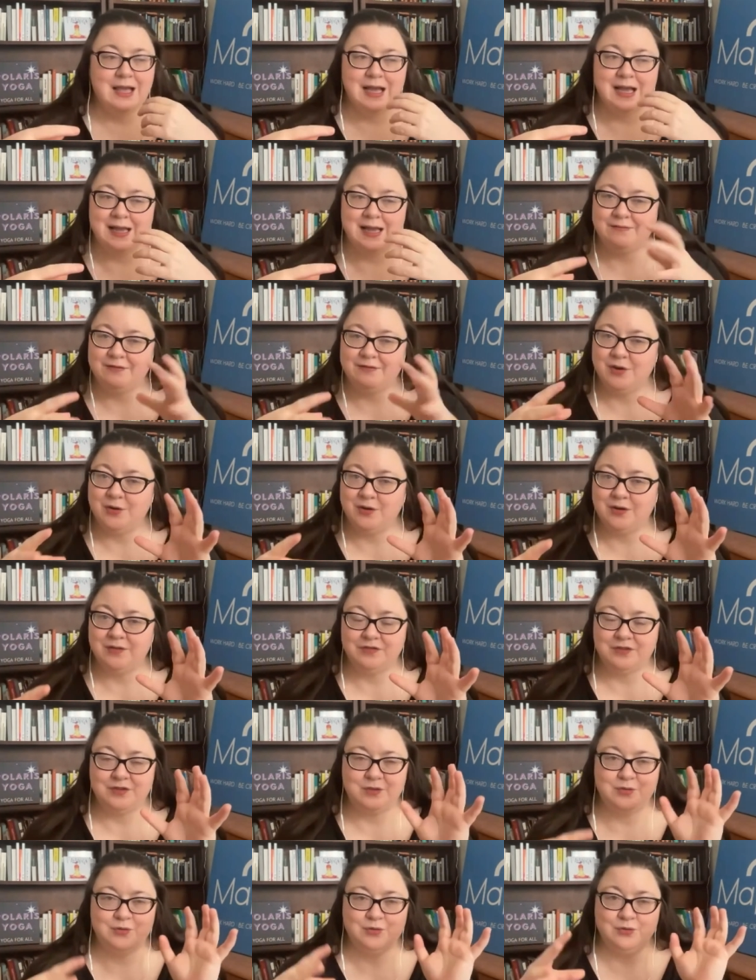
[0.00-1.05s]
I've known a
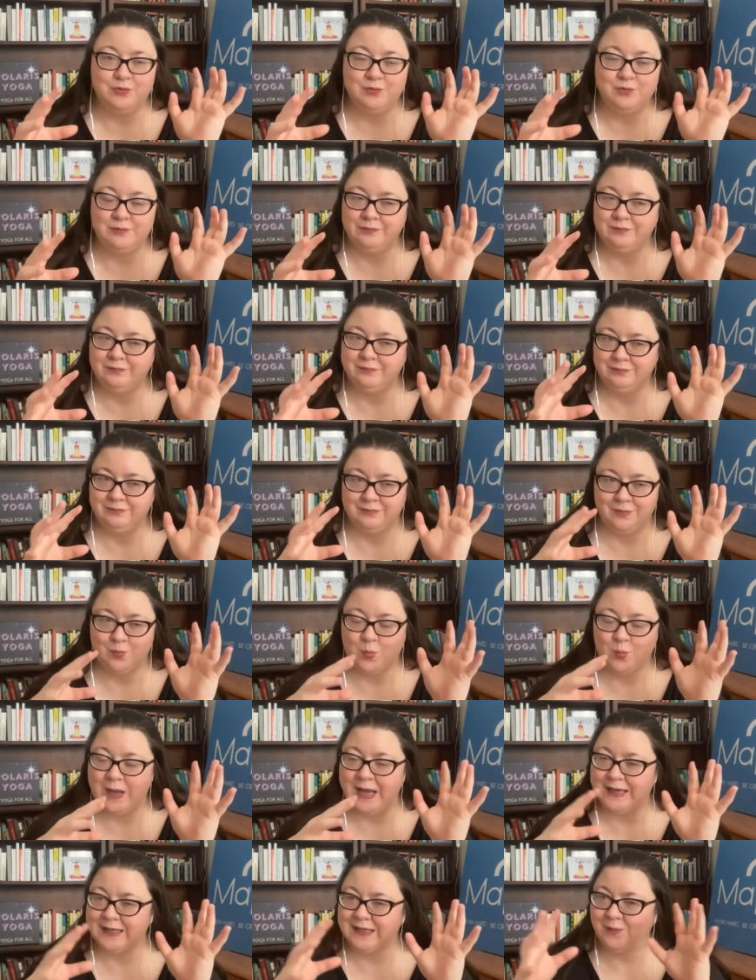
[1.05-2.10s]
few
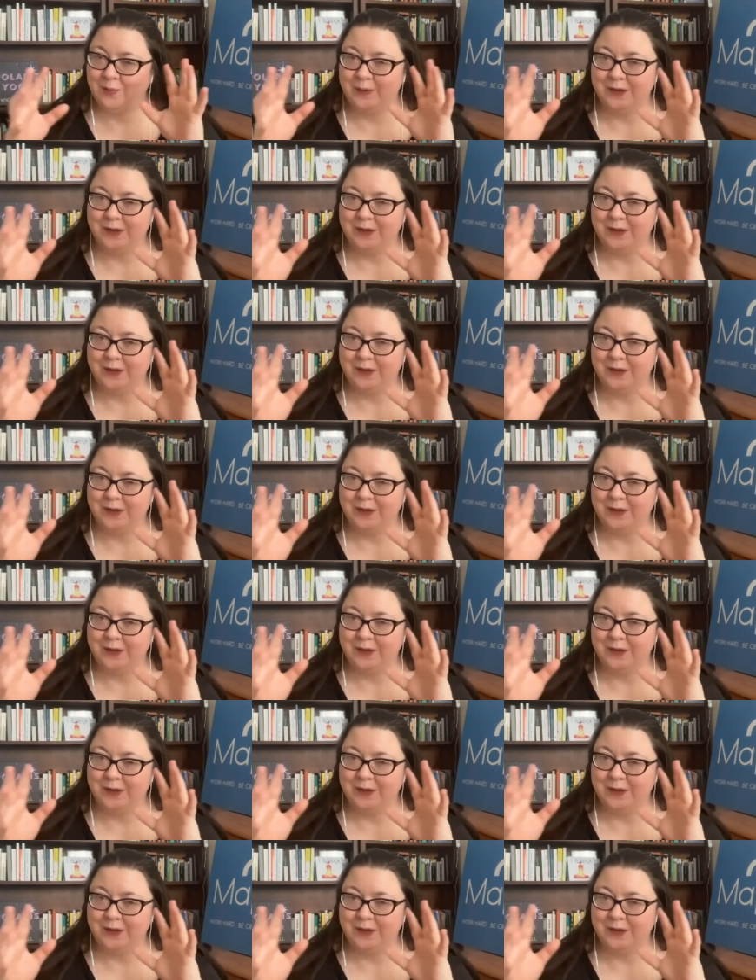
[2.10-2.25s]
wacky,